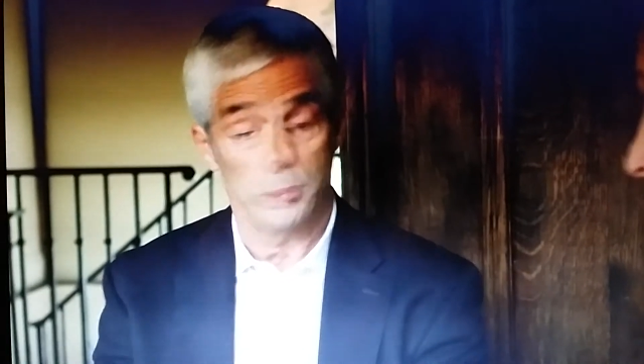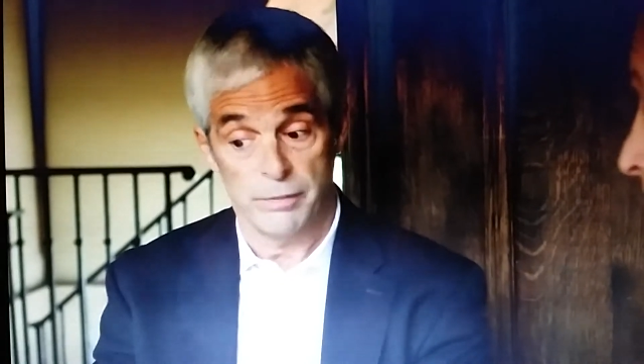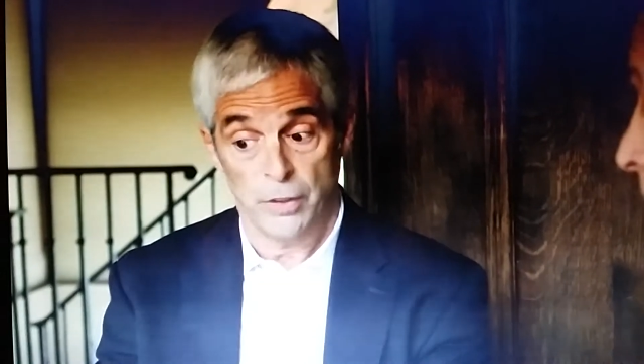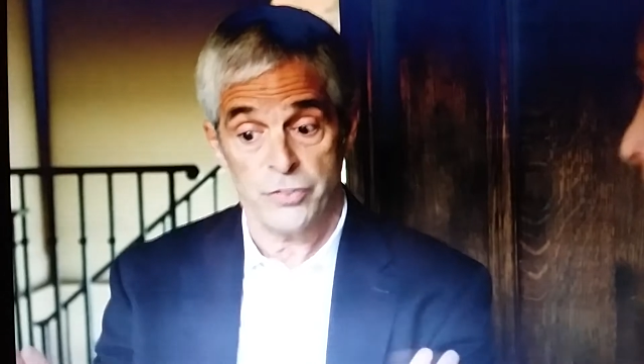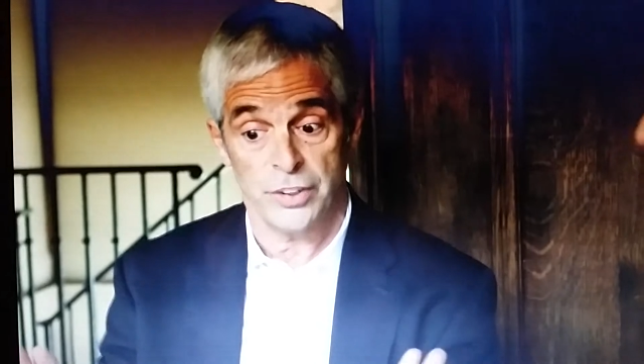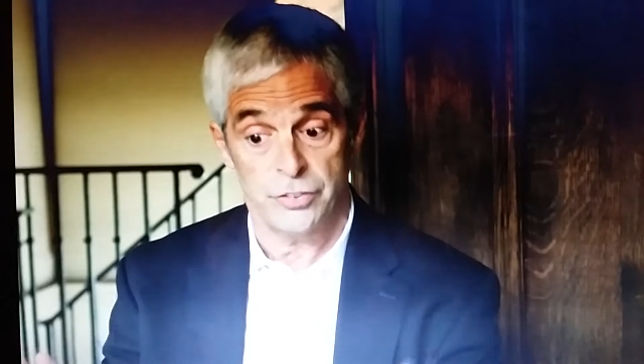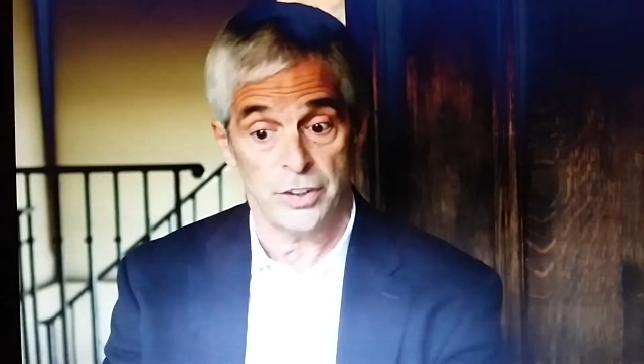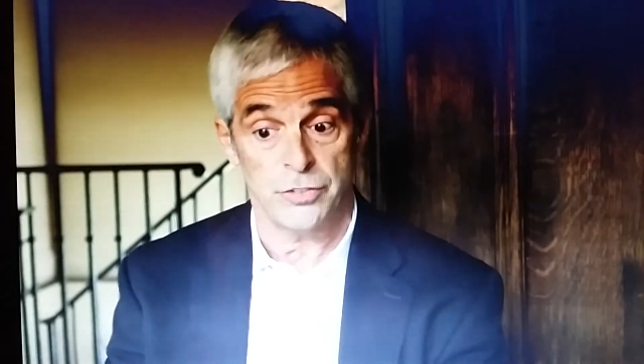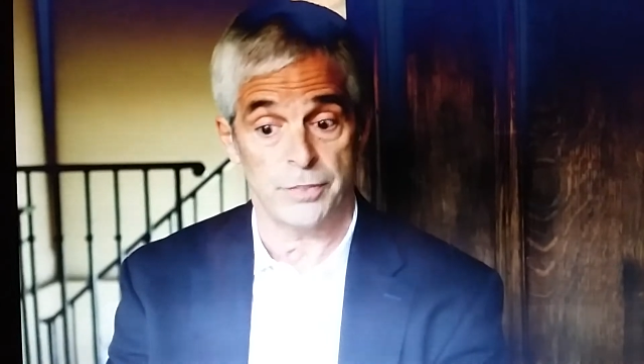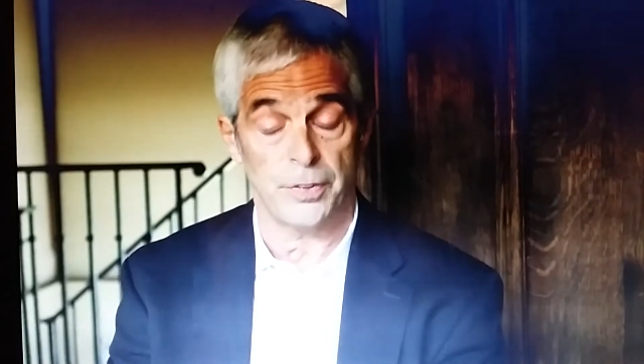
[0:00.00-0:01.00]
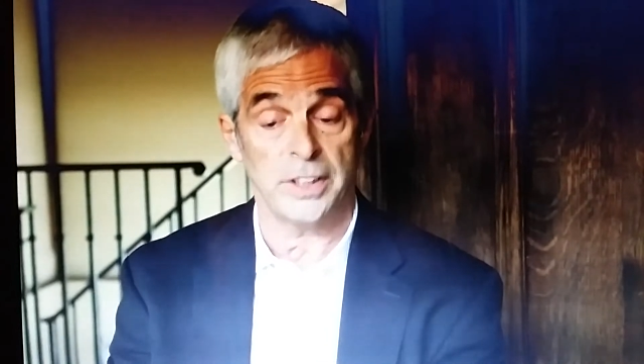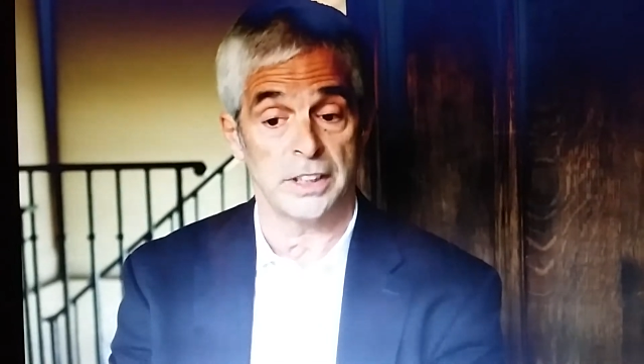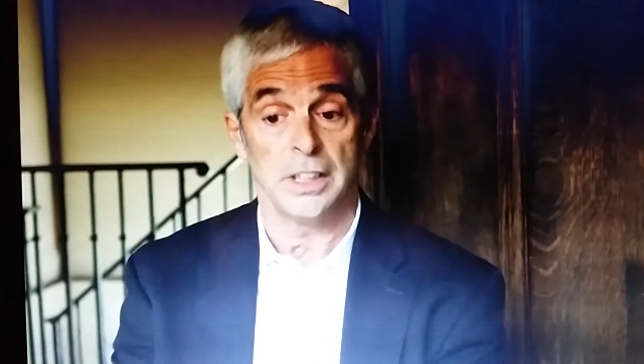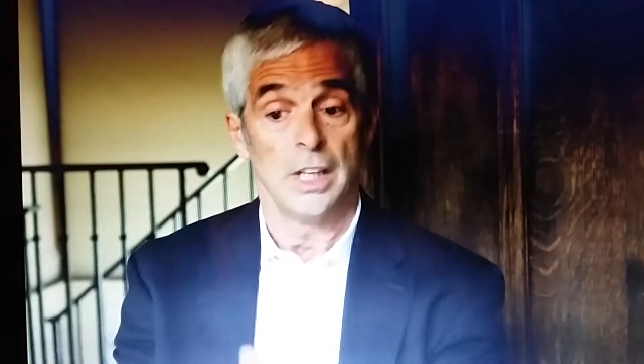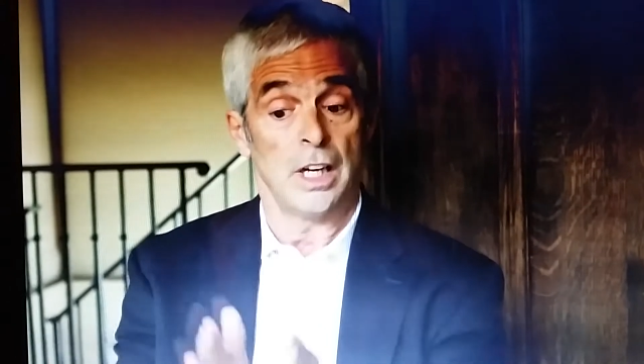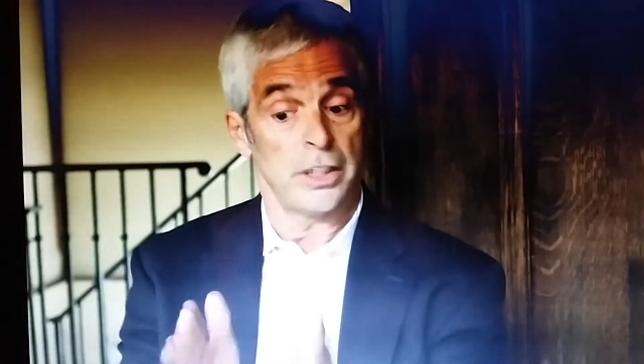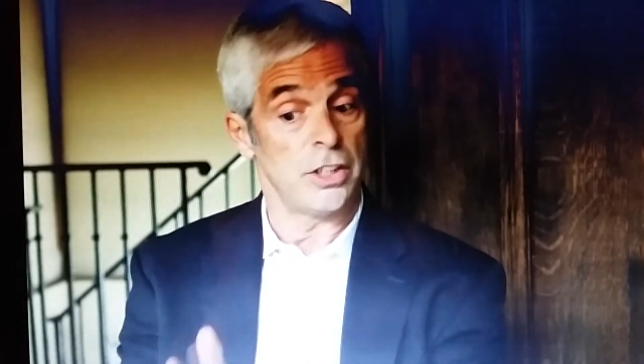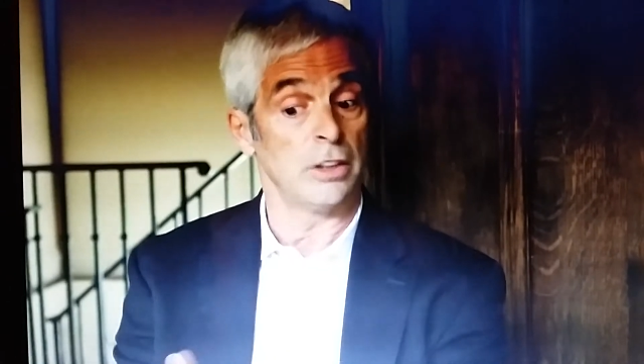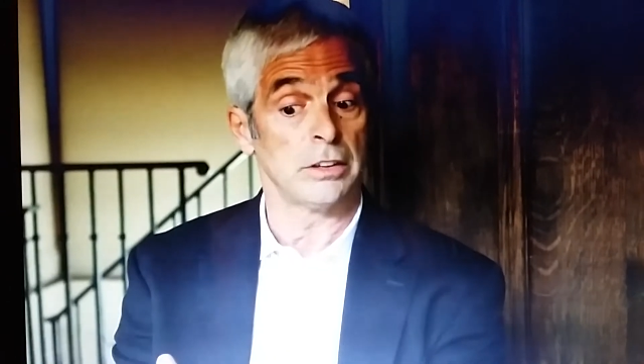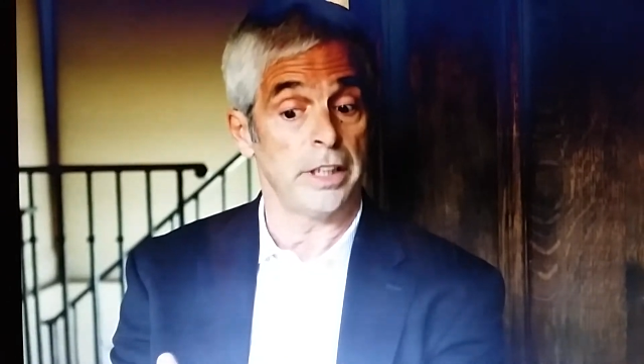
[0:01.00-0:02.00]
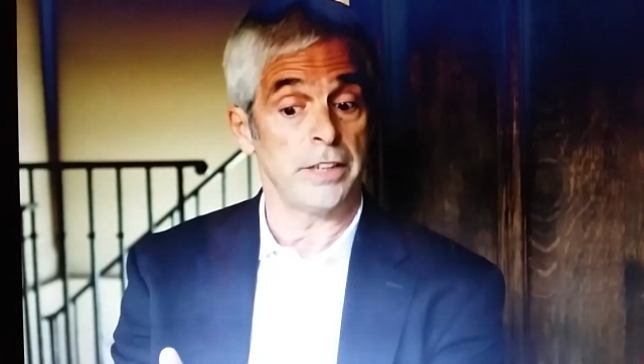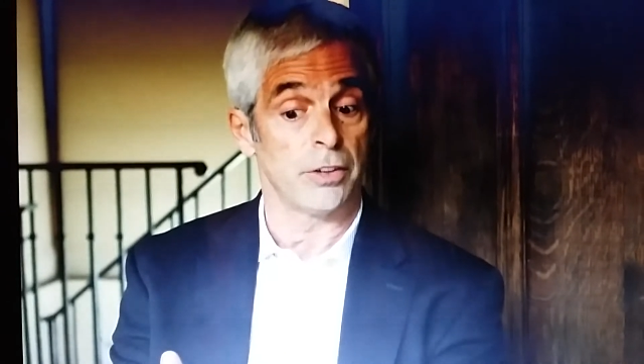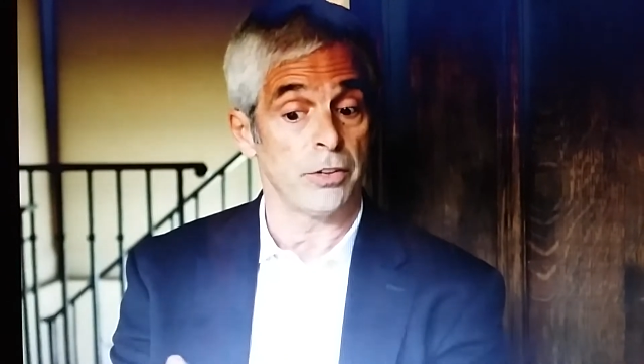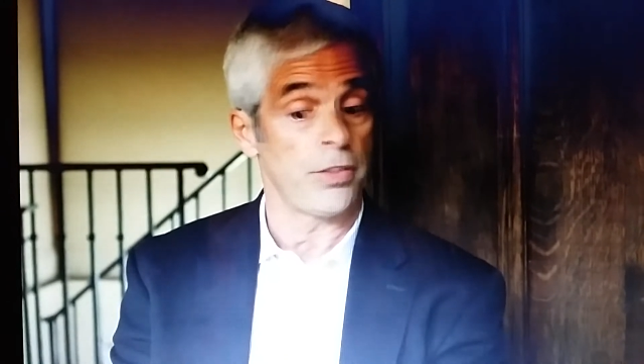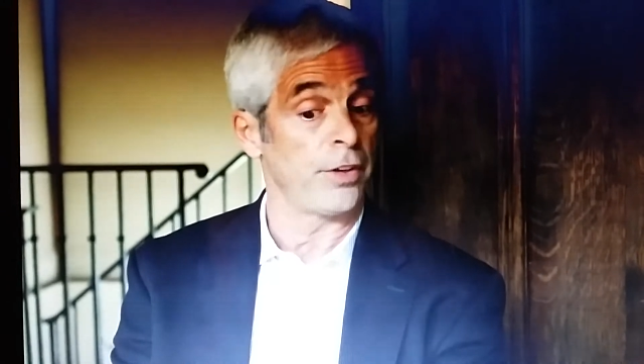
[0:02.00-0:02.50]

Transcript: Reversing schizophrenia, a year later,